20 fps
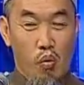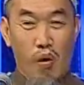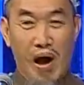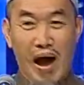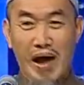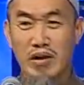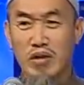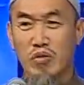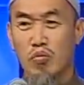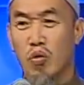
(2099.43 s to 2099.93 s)

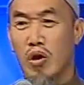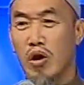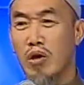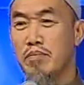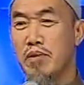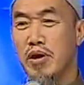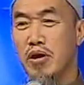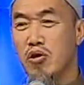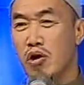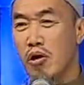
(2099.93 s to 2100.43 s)
One
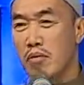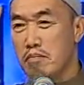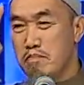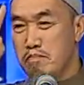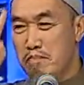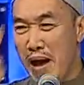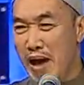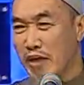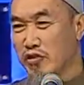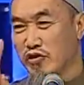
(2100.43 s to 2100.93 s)
will be your
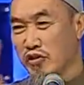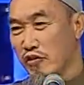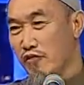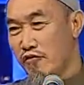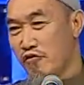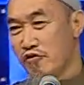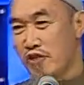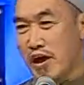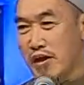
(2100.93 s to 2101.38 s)
best